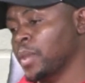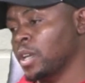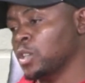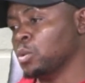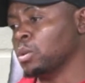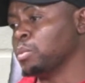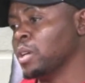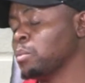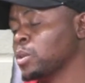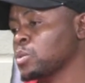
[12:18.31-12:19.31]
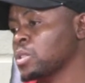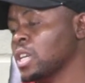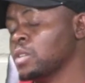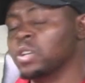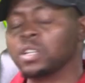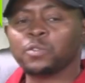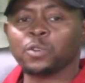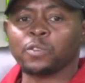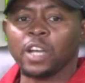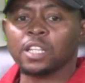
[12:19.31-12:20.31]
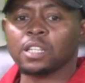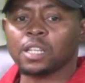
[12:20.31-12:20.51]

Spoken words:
you will be able to say, even if you find